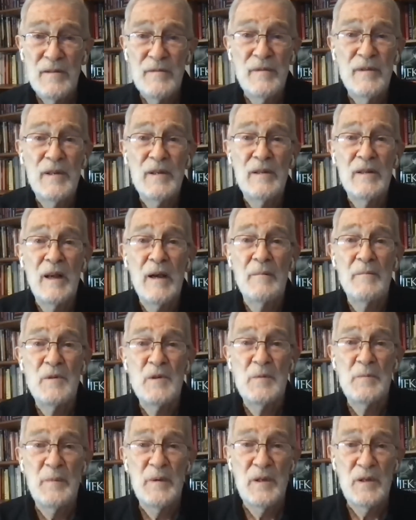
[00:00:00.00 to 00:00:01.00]
the
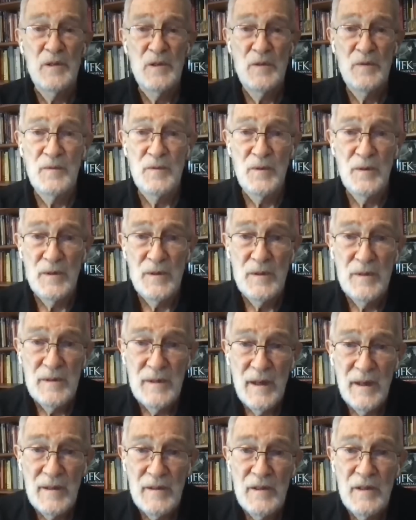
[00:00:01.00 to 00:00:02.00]
Vietnam speech for
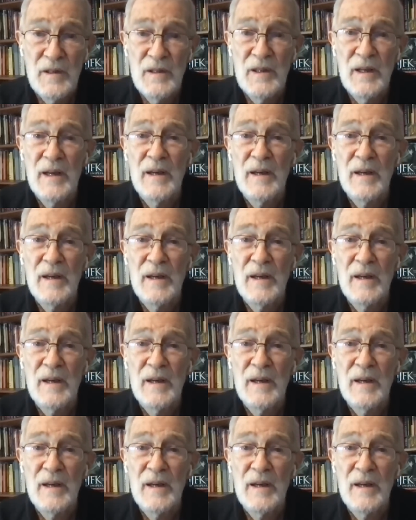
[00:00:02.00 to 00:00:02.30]
Dr.